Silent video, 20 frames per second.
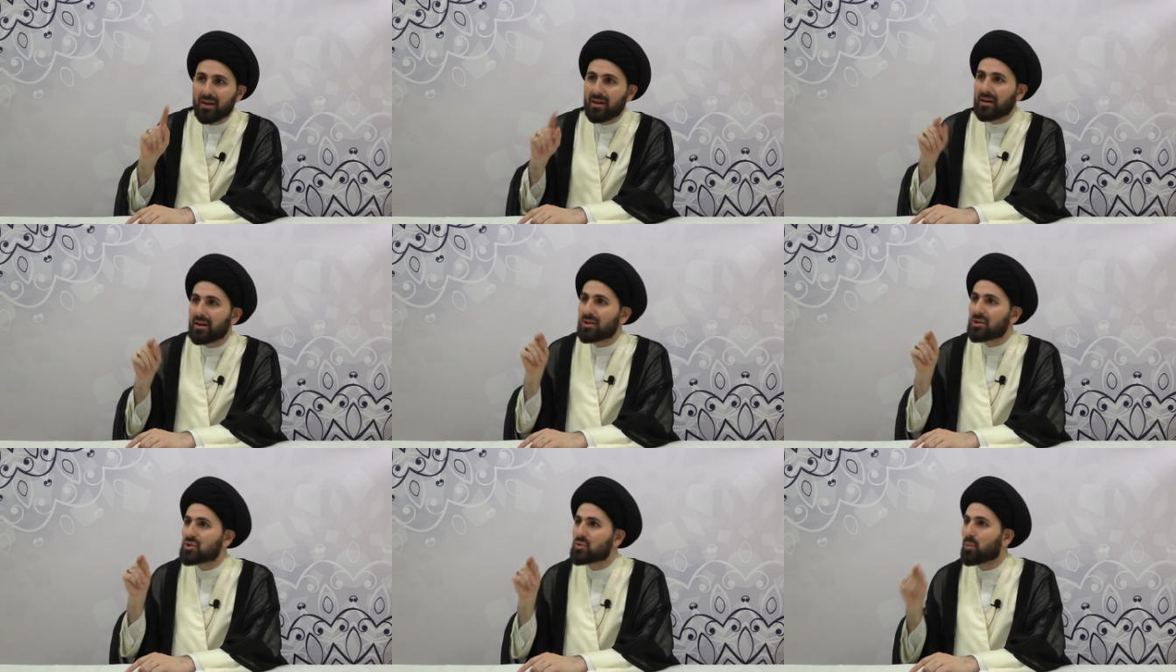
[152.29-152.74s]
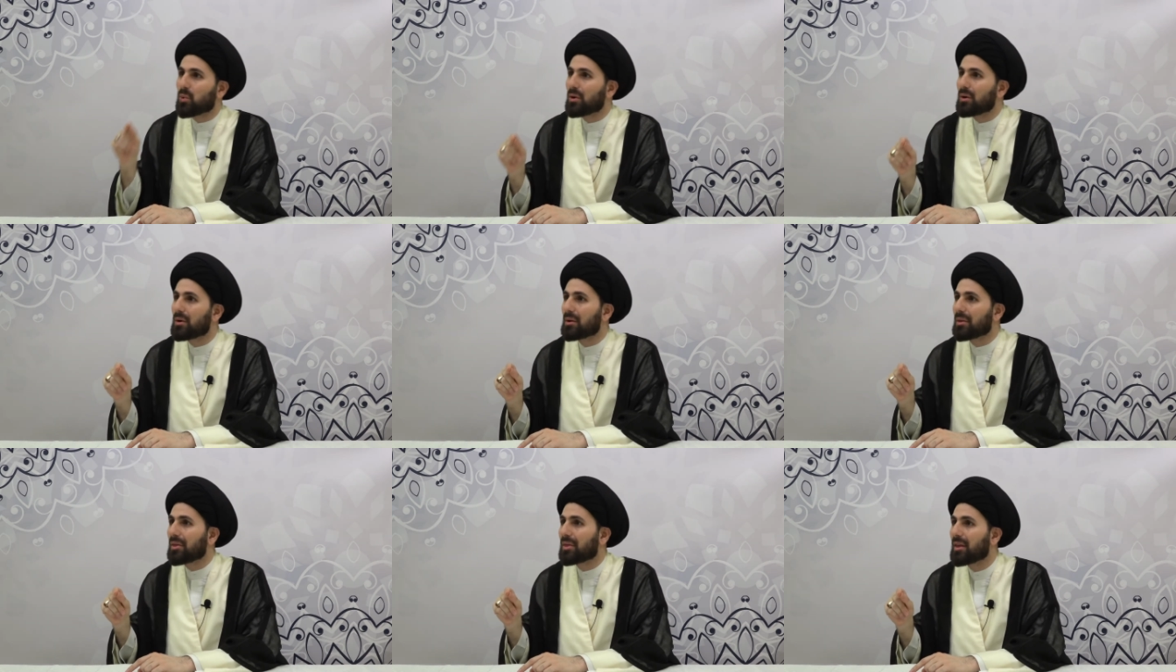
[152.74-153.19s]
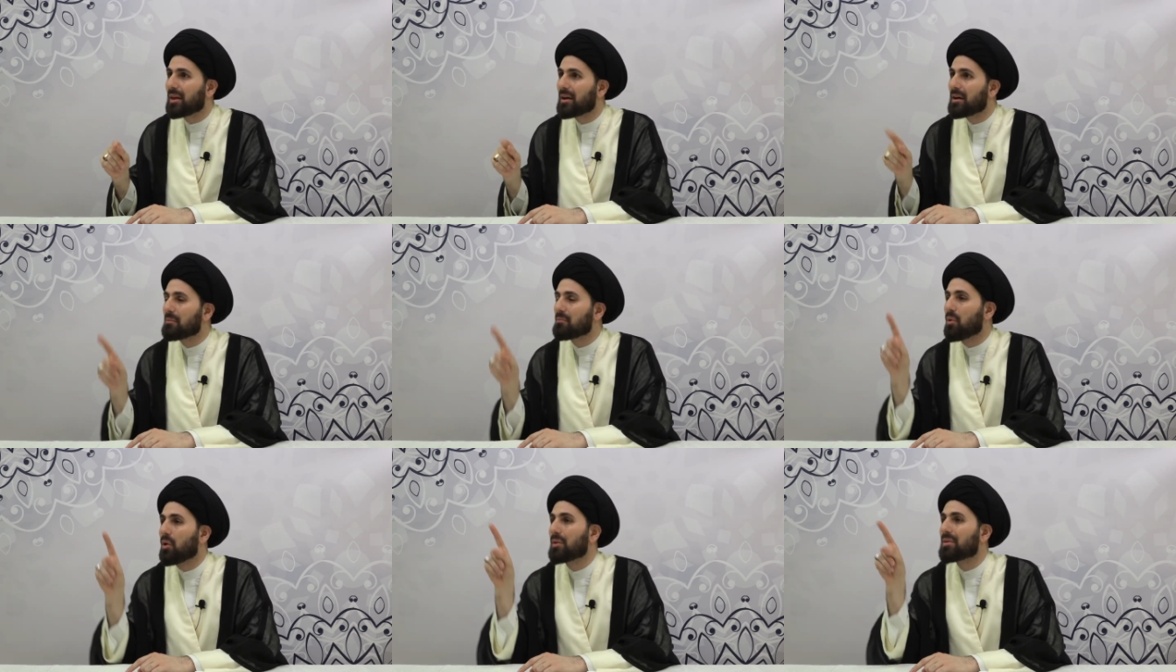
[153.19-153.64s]
is worth
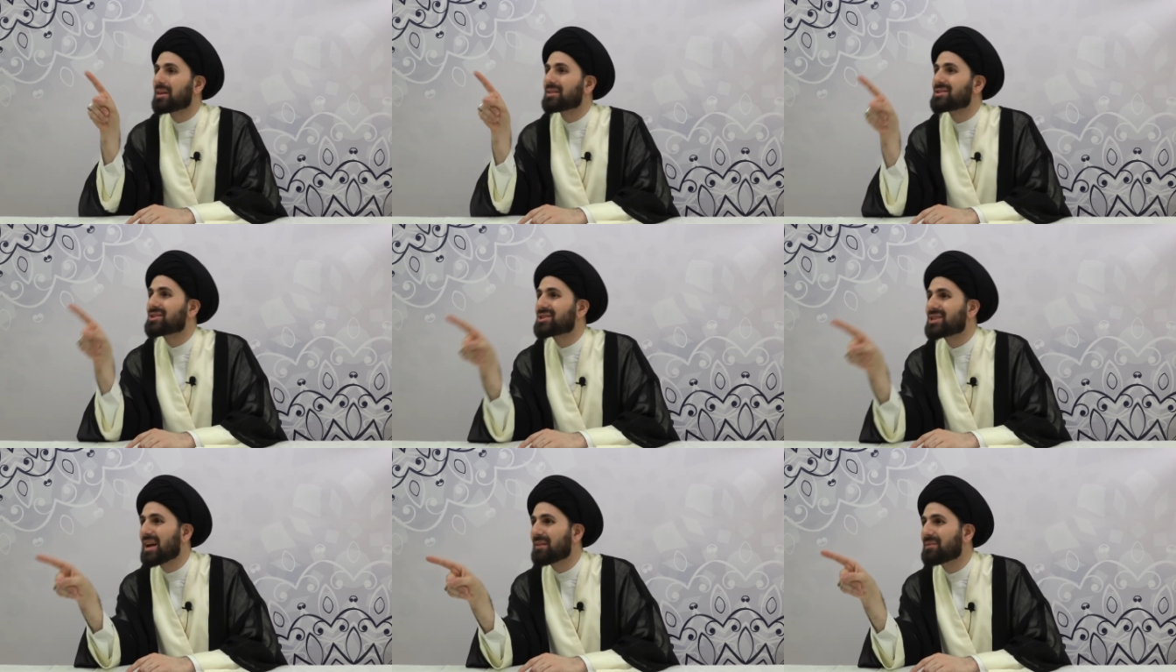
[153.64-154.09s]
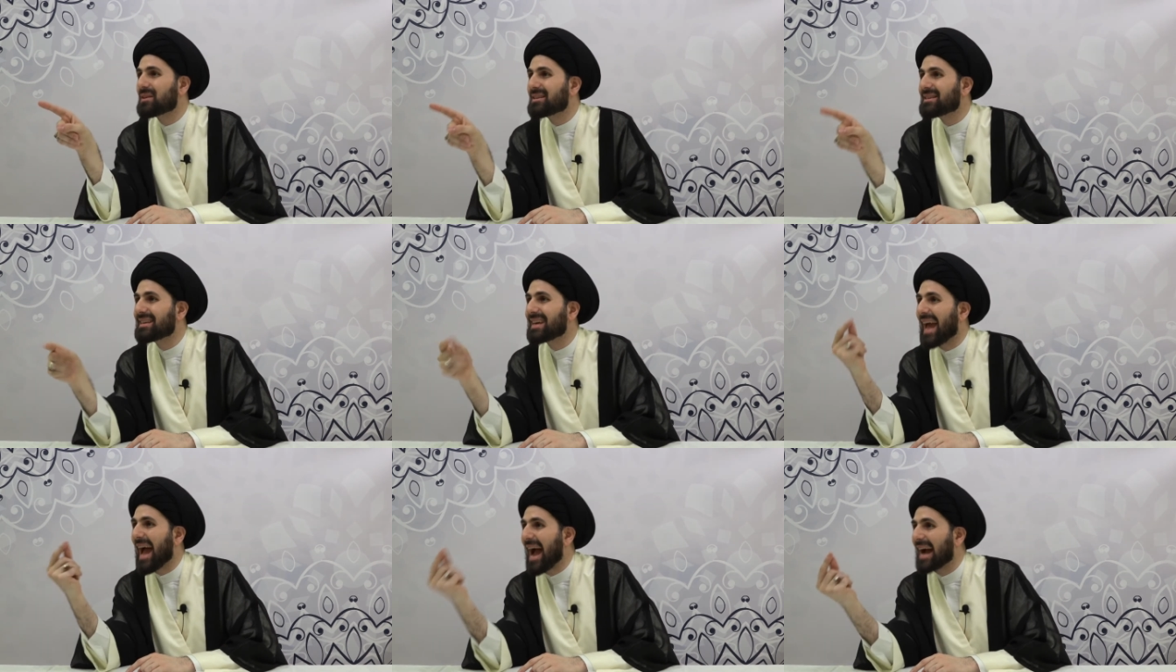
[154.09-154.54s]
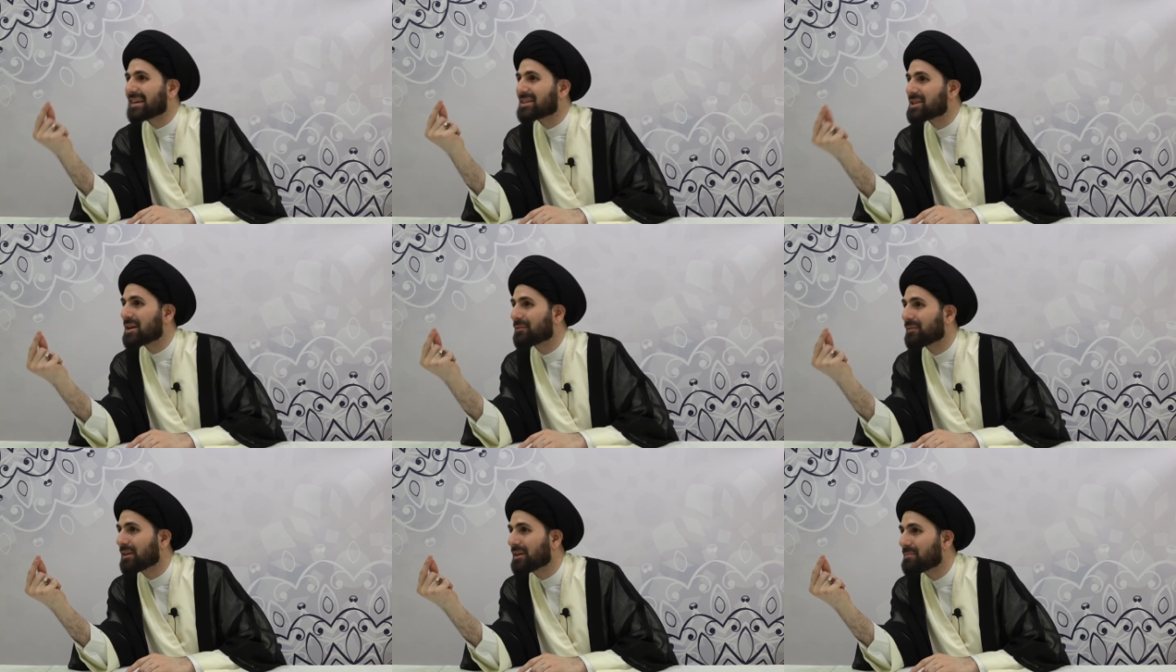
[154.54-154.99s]
more than 70 acts
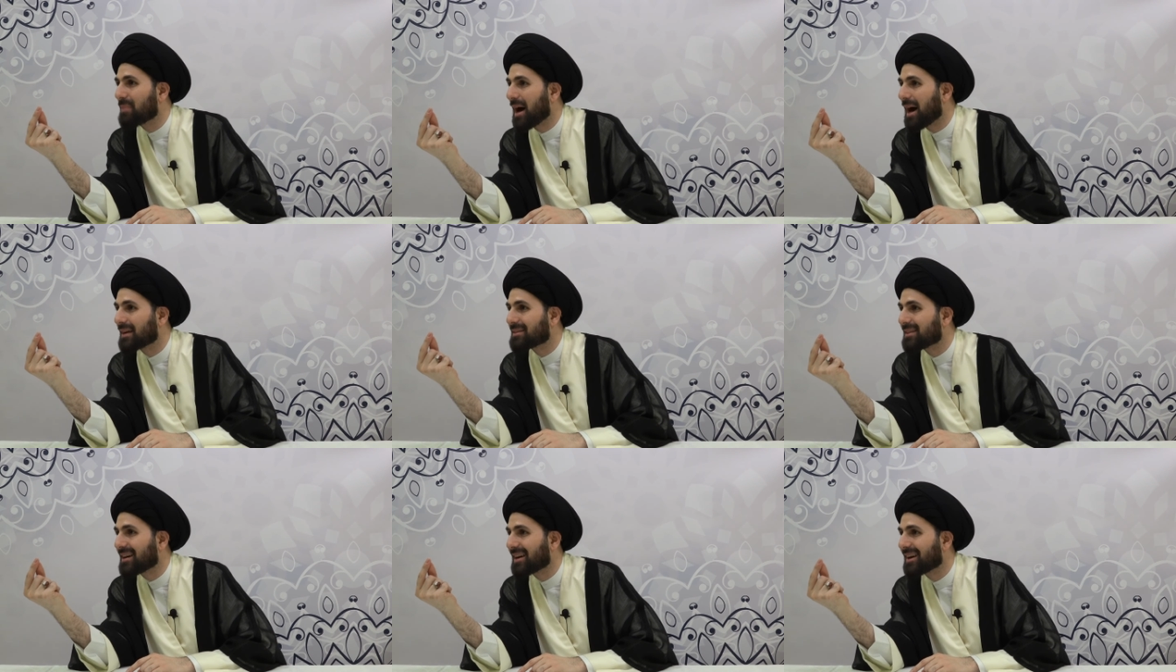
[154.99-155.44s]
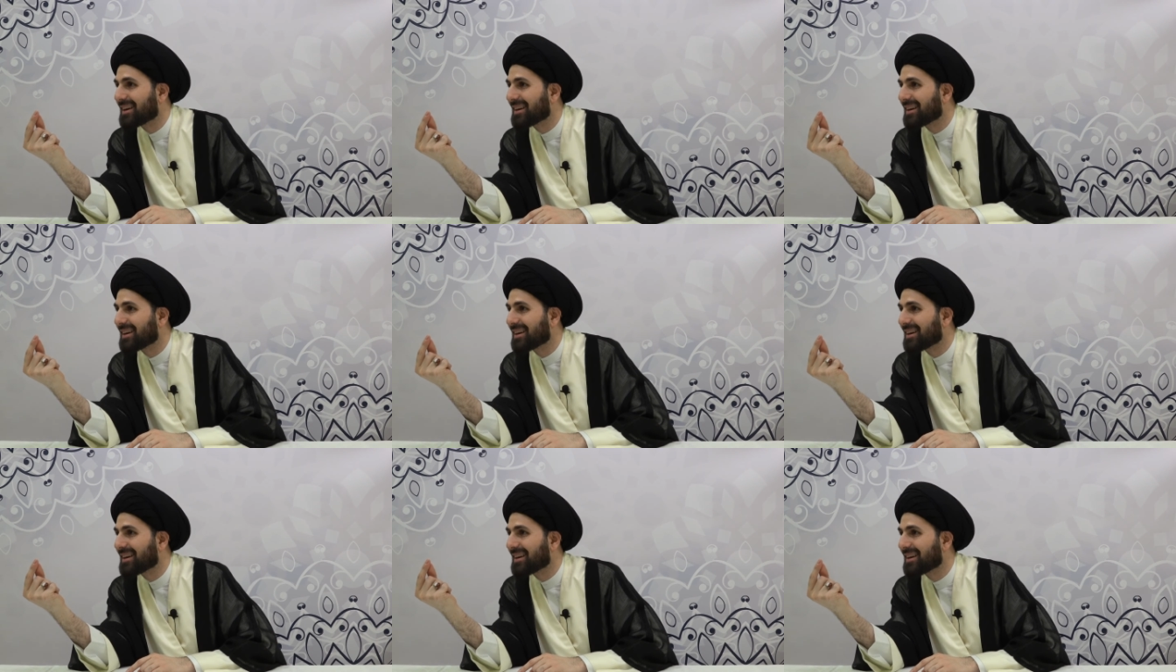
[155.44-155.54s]
of ibadah.